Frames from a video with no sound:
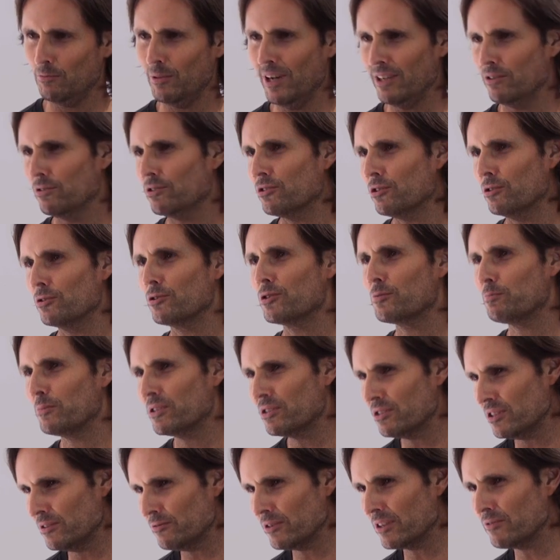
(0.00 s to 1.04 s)
one or two
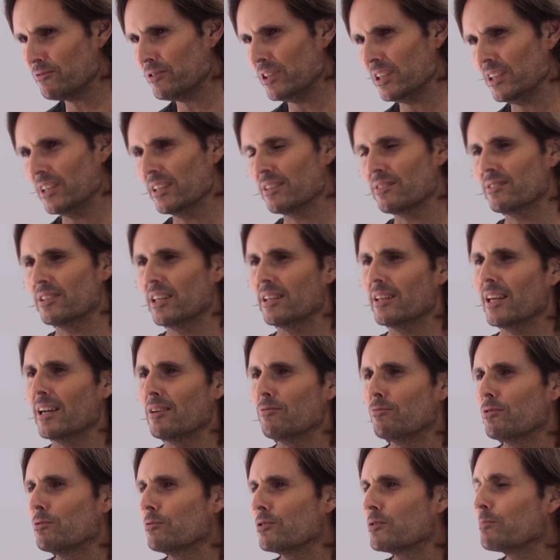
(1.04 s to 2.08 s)
specific feelings that they
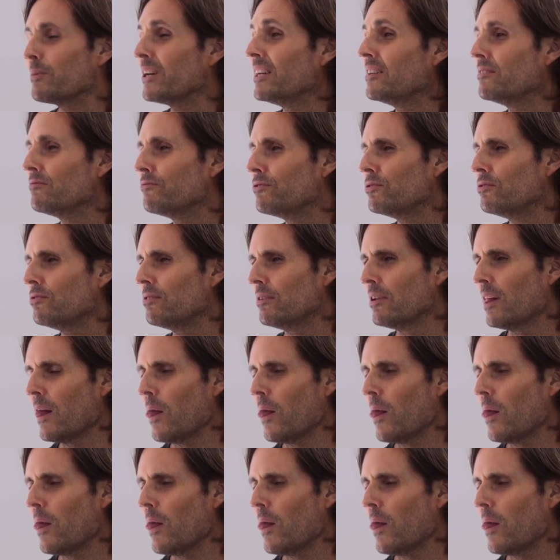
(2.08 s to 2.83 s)
view as painful.